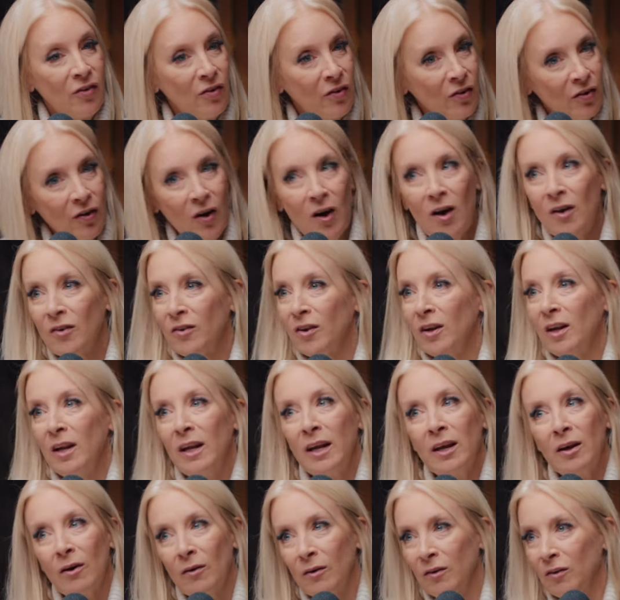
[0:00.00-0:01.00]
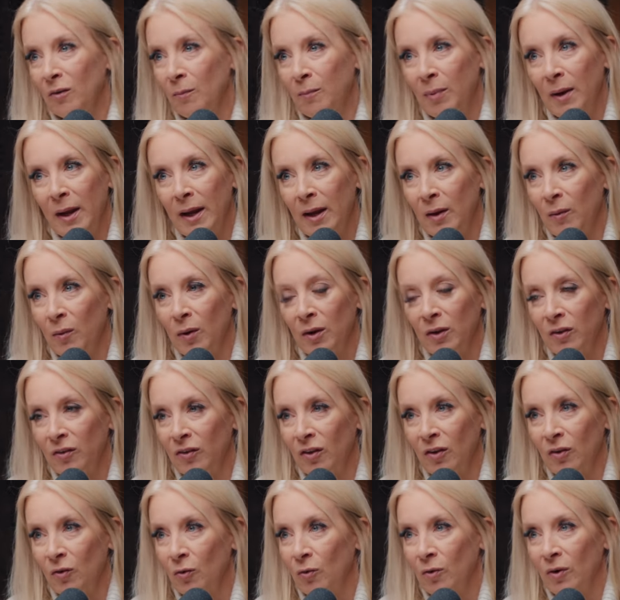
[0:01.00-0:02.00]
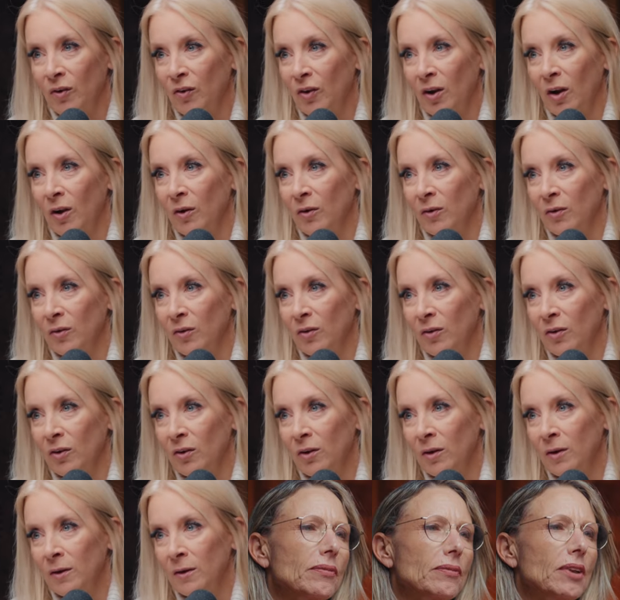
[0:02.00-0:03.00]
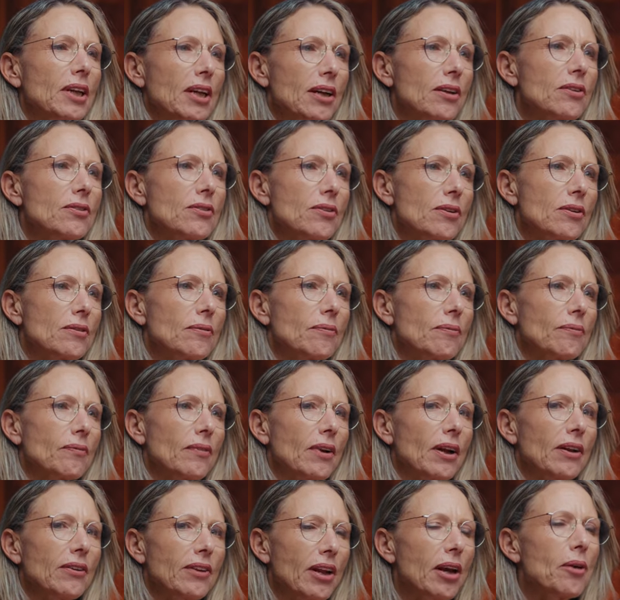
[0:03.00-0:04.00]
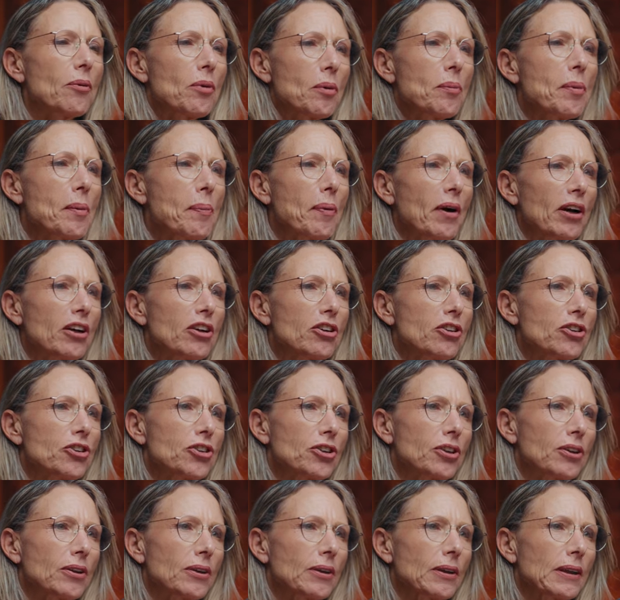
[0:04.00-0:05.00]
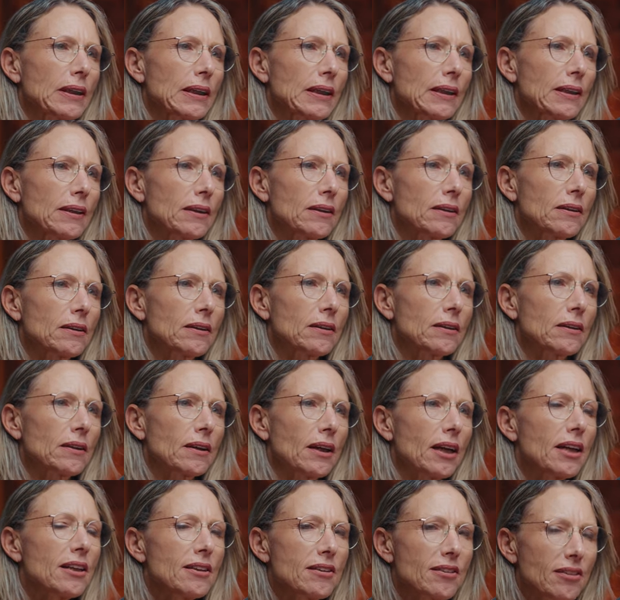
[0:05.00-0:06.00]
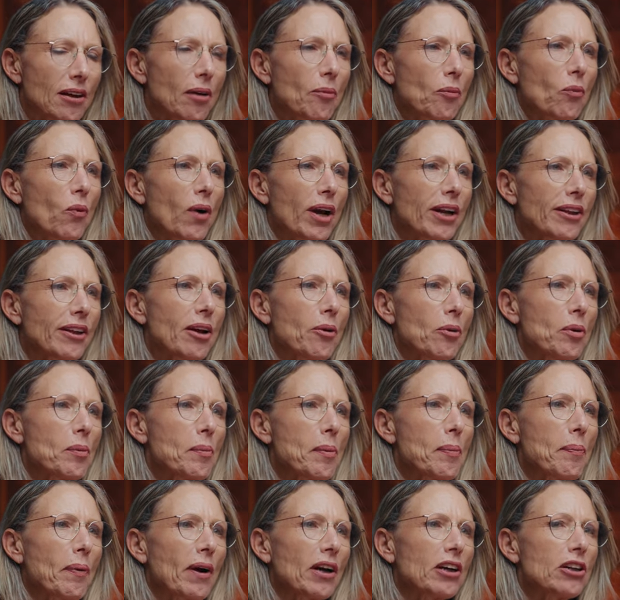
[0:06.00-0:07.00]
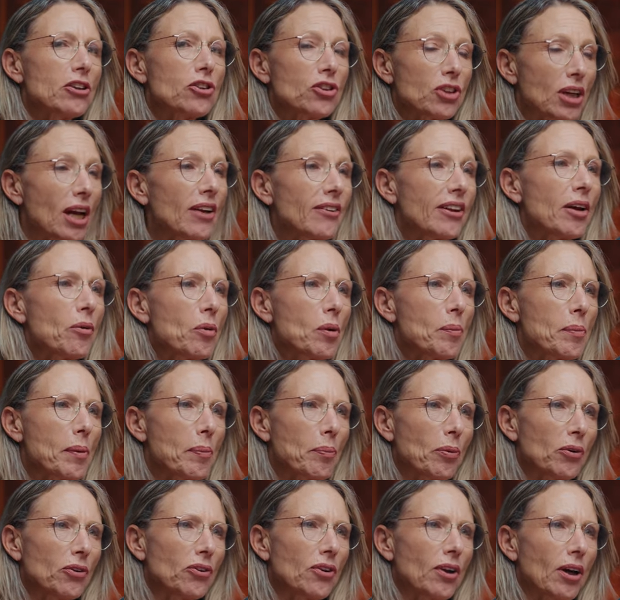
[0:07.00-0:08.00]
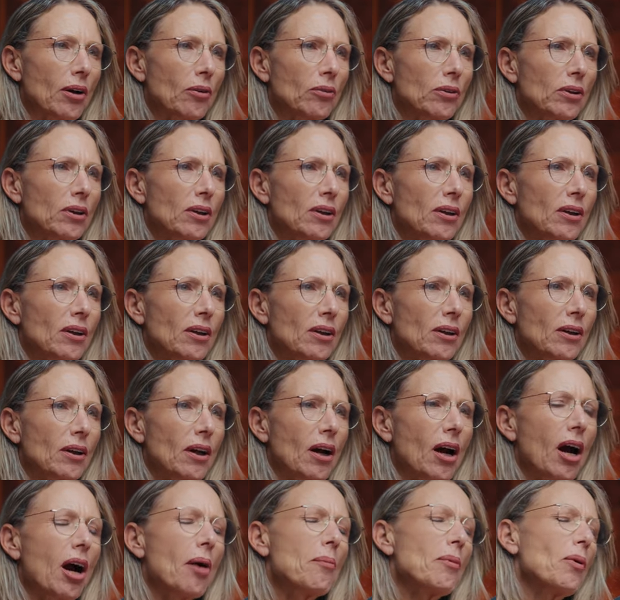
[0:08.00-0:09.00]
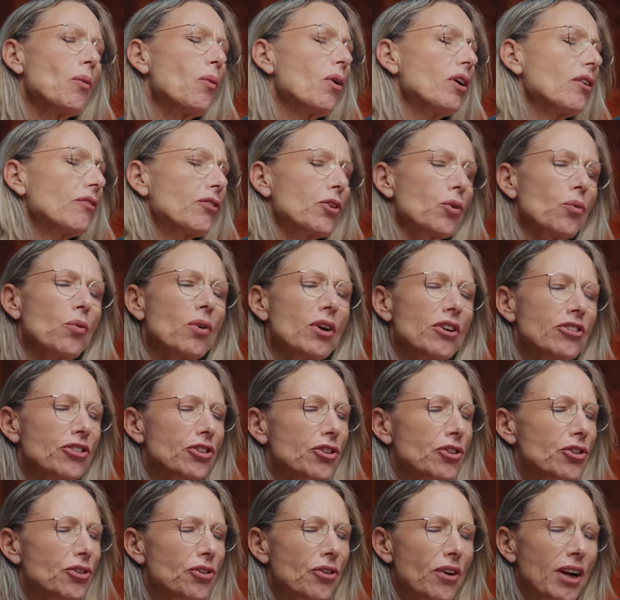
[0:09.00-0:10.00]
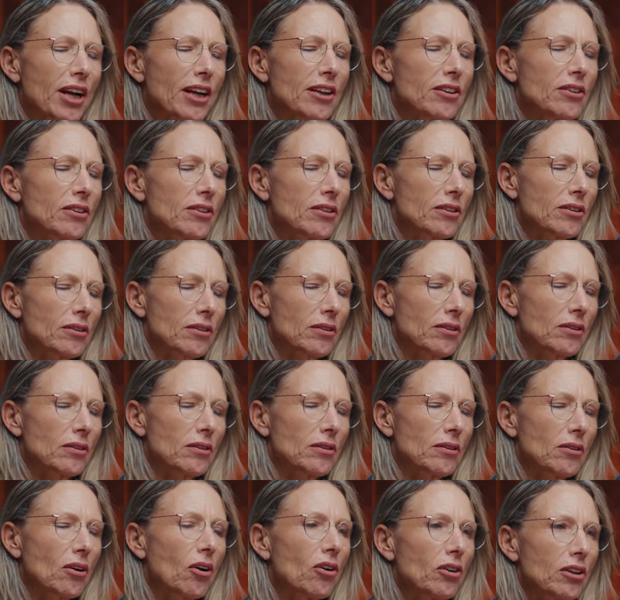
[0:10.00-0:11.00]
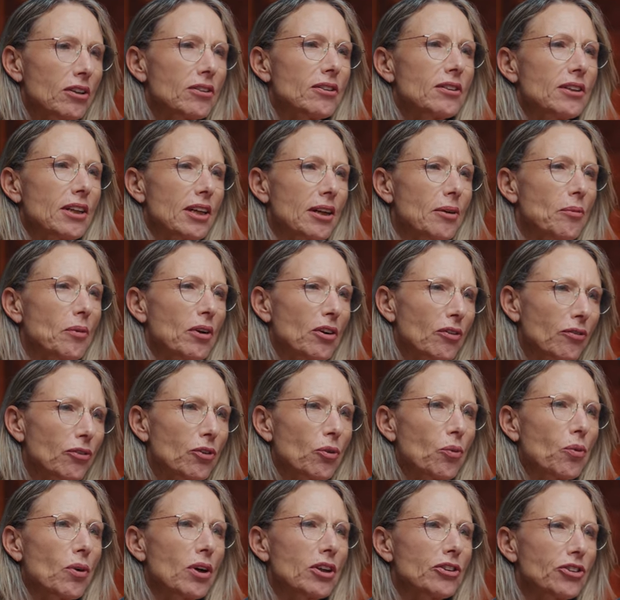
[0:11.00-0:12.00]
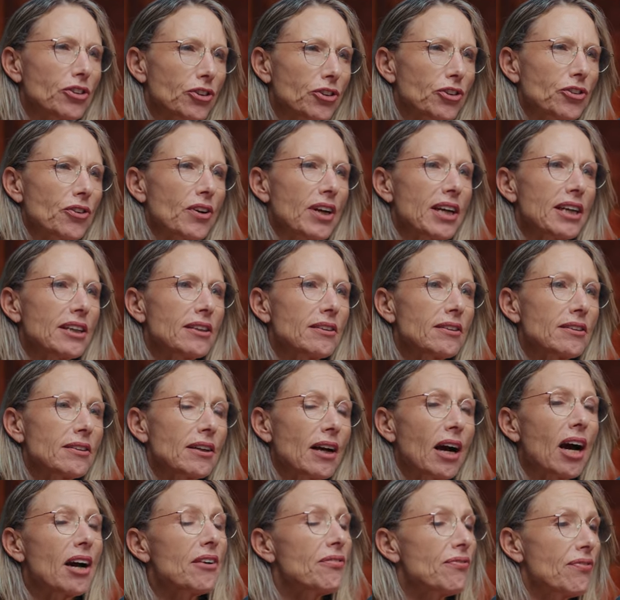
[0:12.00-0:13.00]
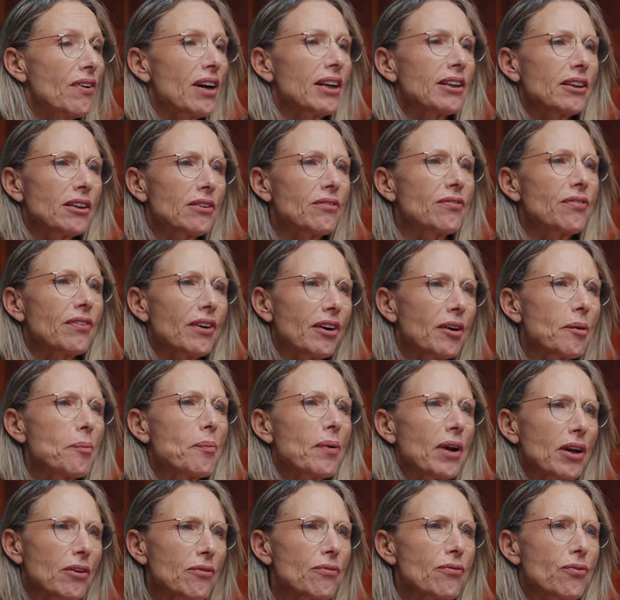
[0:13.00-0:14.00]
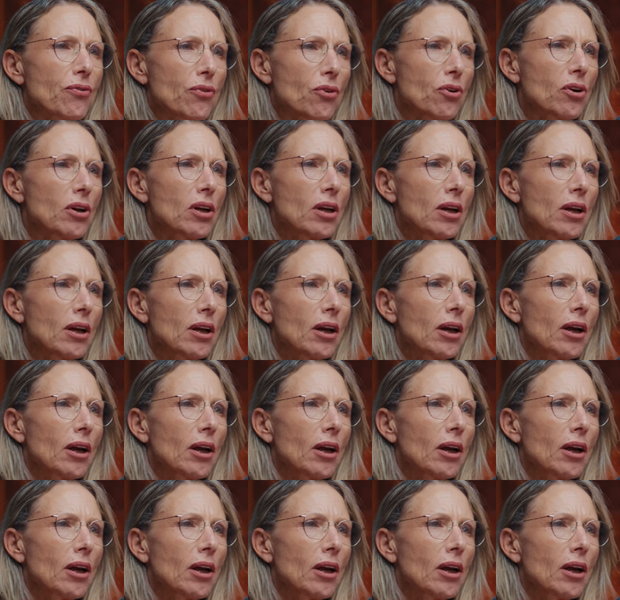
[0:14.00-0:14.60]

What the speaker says: certainly going to play once the door is closed. Yes. They will be punished. In some way, they will be punished and they will be put down. I mean, one of the worst traits. Honestly, one of the worst traits. I find it very painful